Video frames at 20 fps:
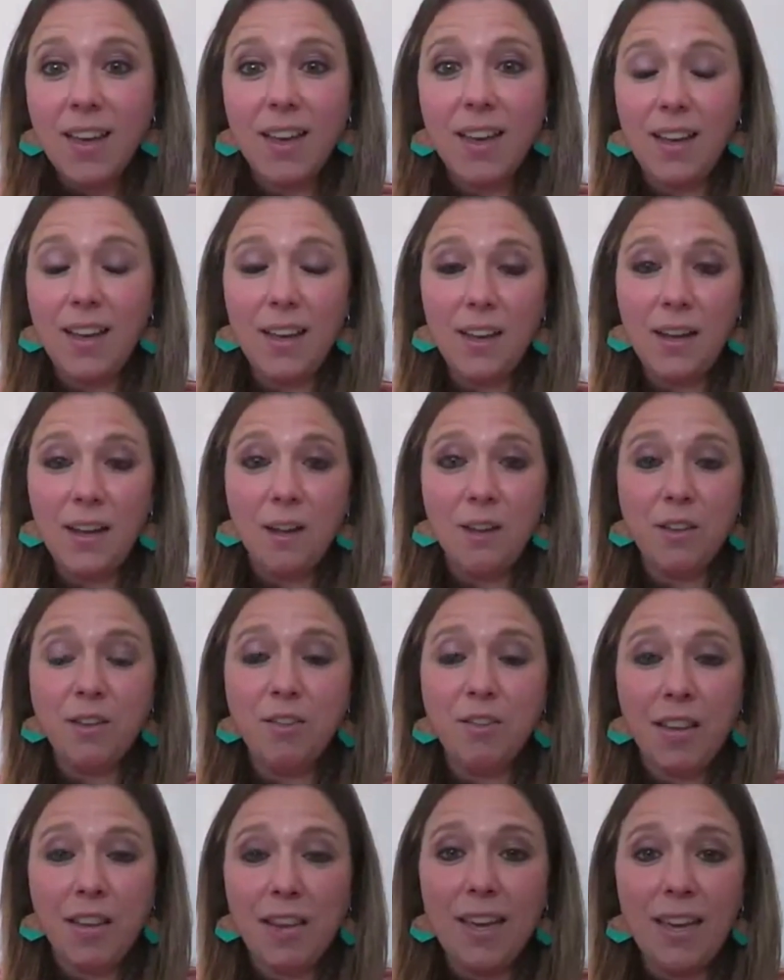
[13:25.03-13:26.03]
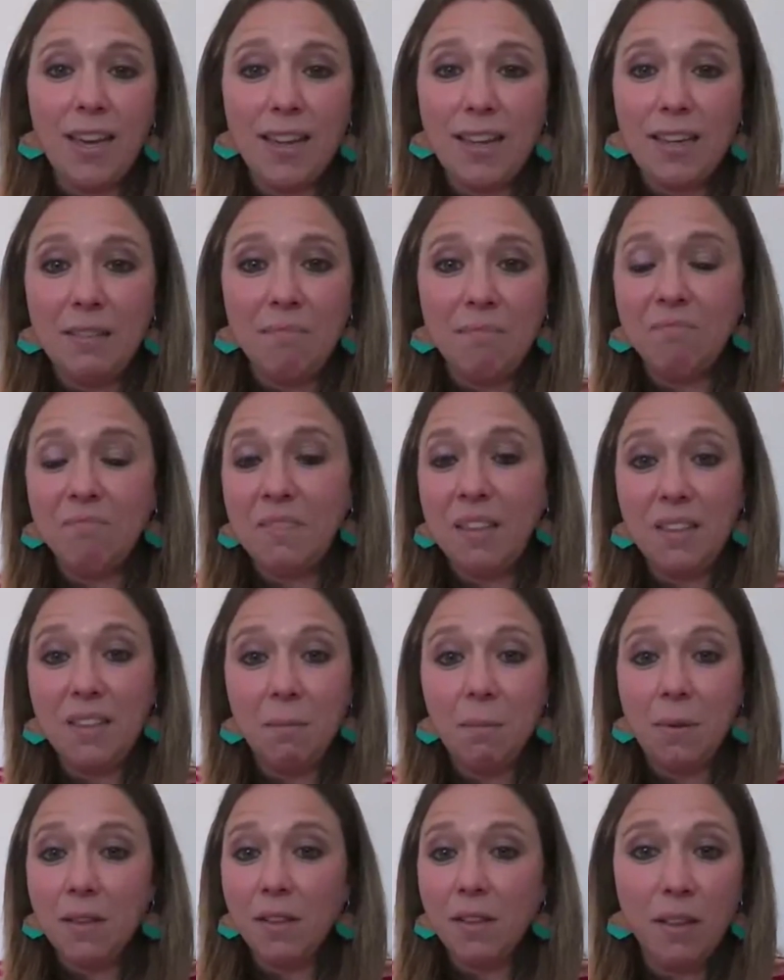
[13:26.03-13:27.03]
You can, in
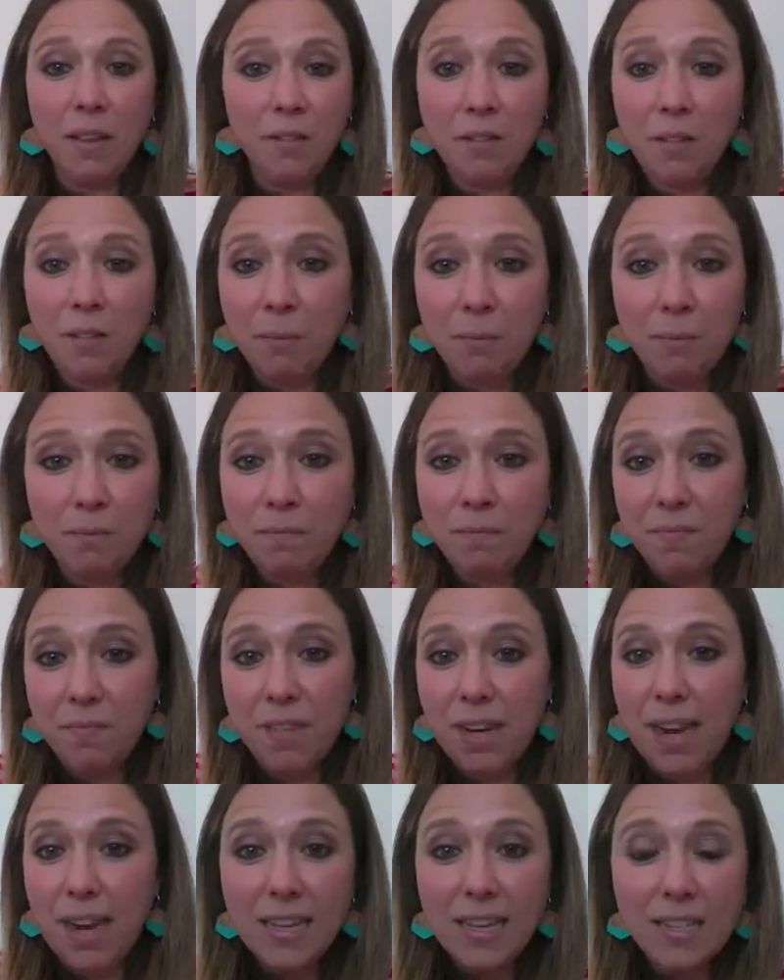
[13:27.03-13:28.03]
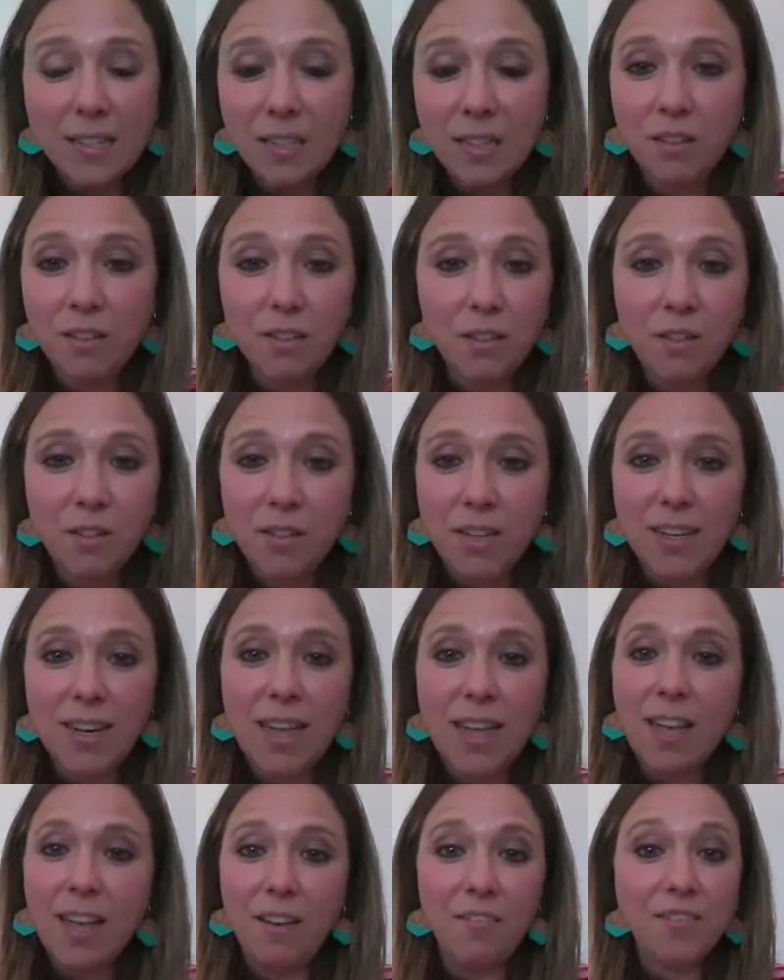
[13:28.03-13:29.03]
the middle of the lesson, you can
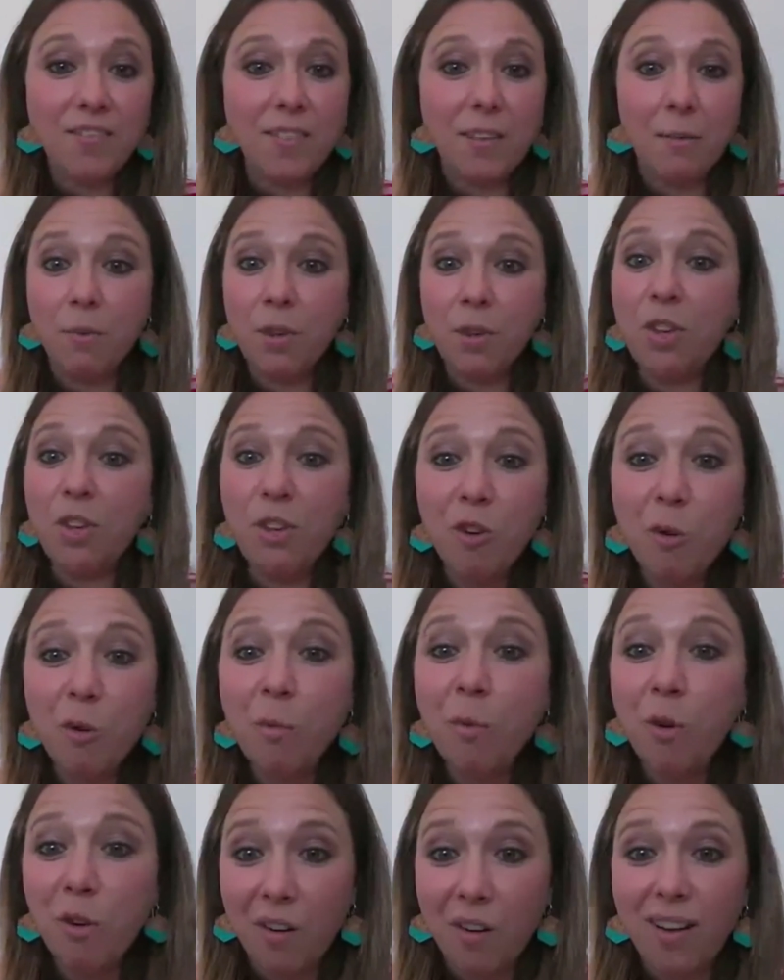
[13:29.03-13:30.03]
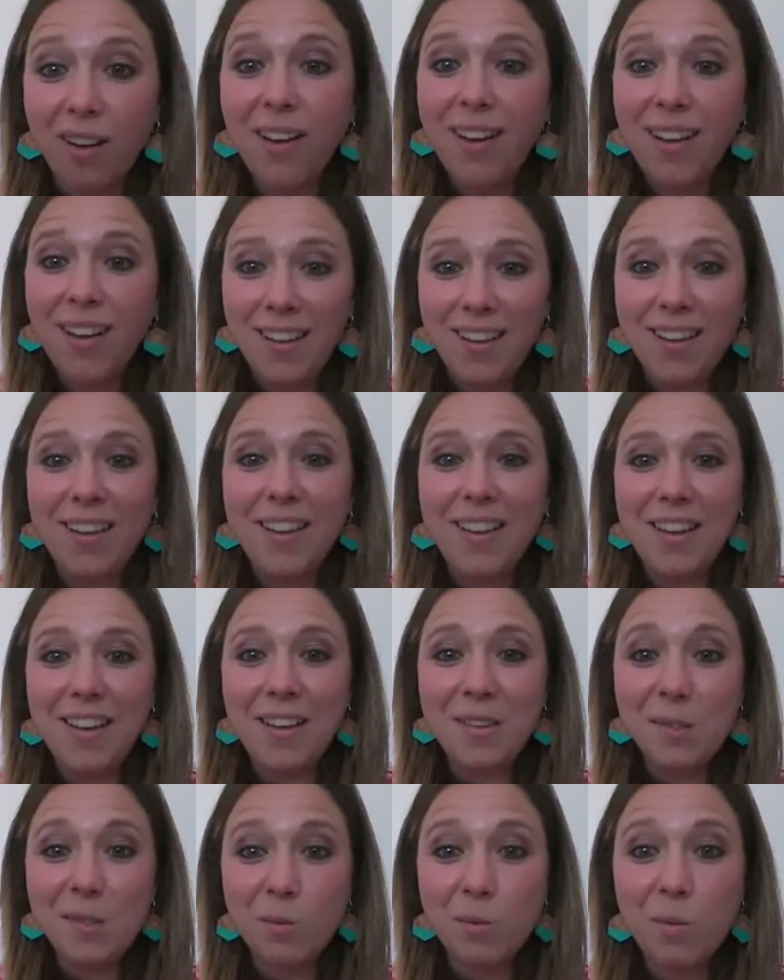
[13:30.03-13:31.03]
have some humor
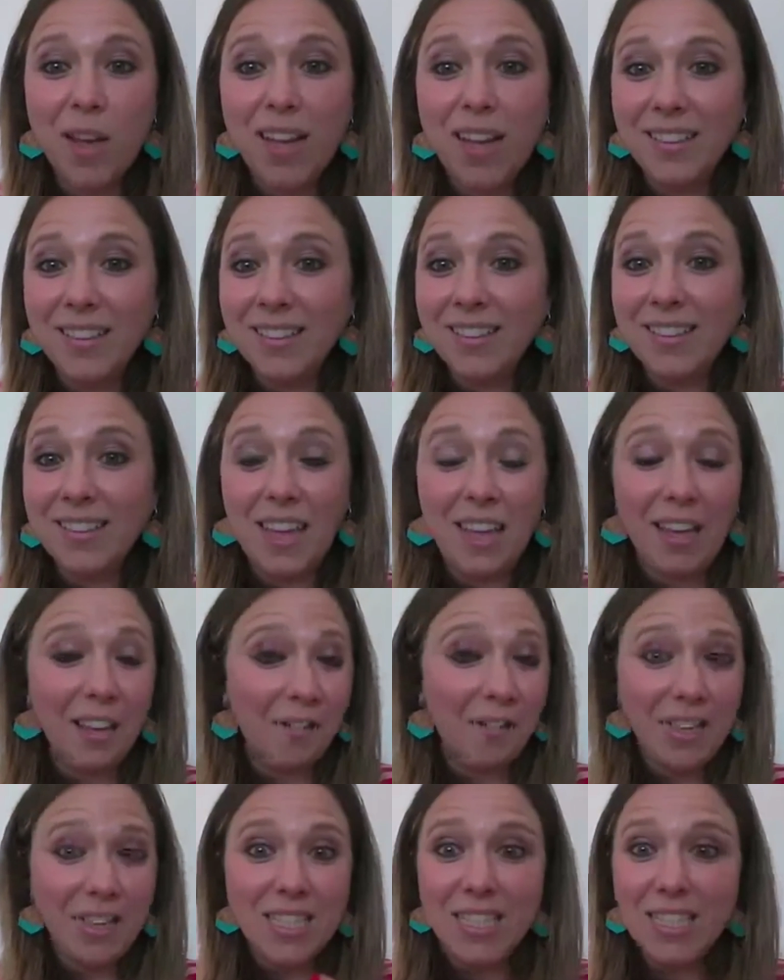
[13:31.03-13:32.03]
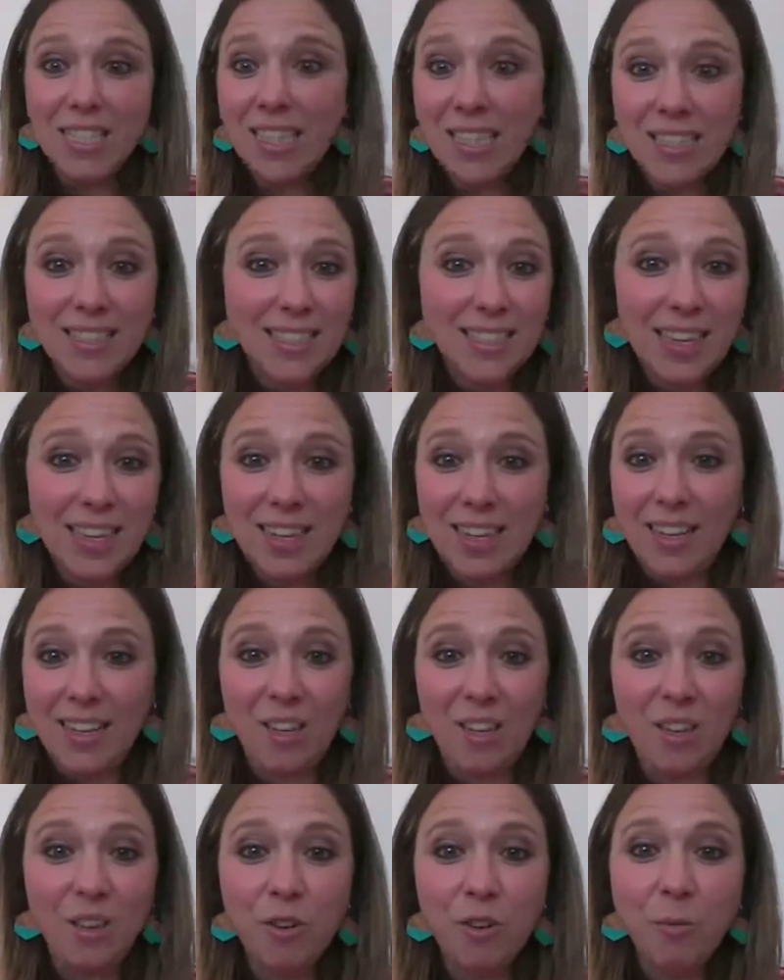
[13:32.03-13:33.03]
as well, like
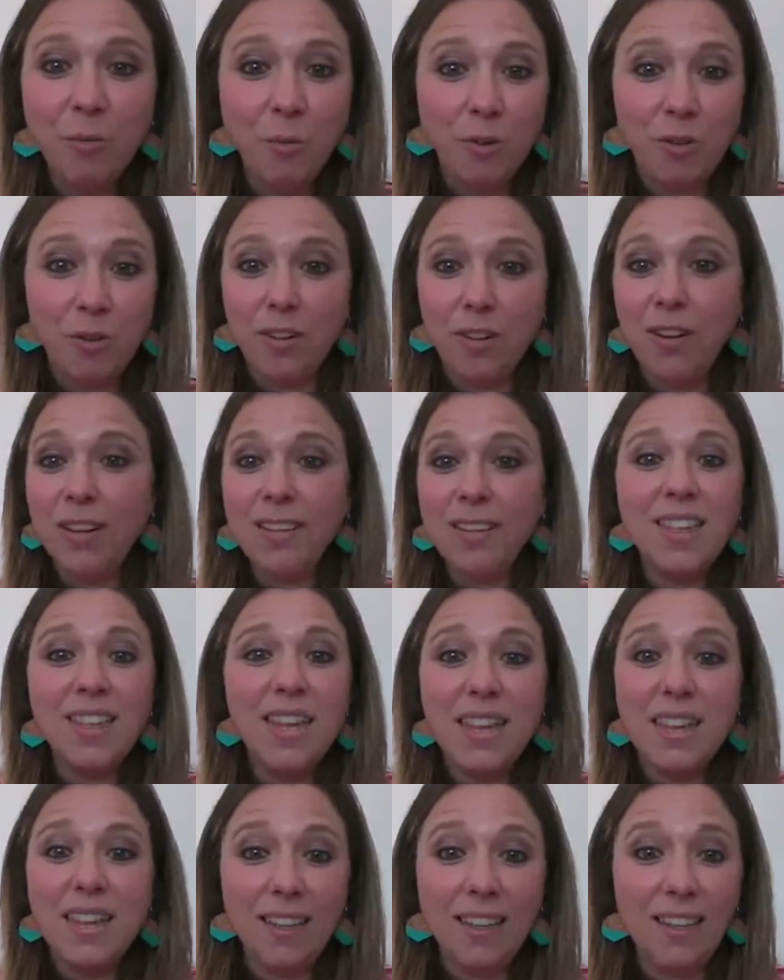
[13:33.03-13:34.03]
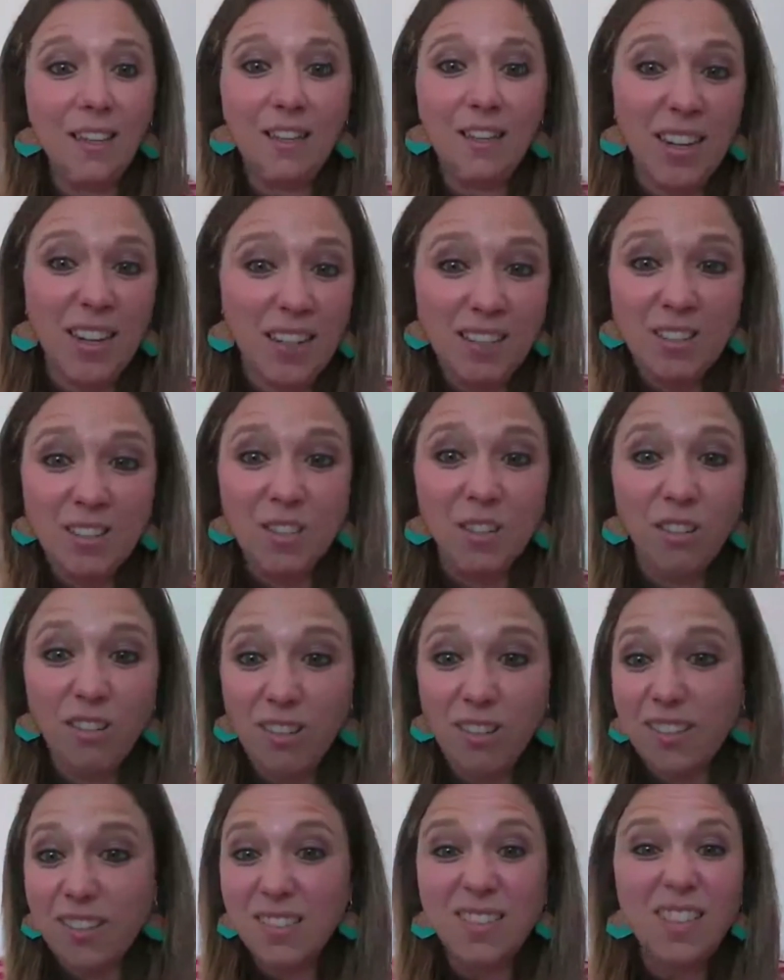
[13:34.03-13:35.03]
facilitating humor, telling funny
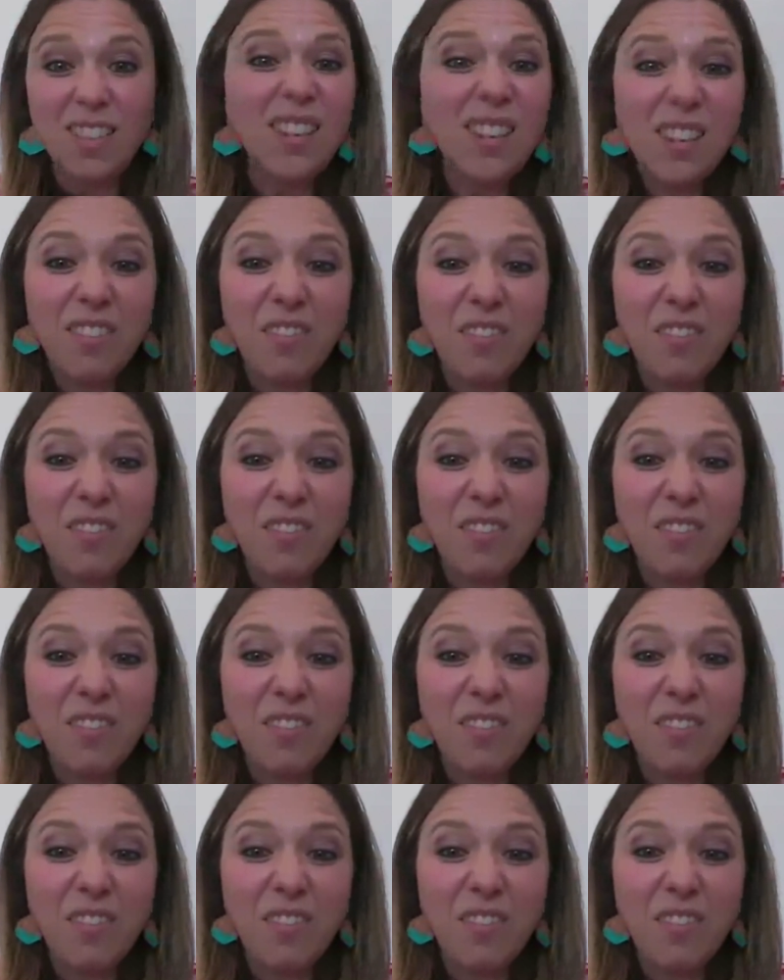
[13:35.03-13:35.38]
stories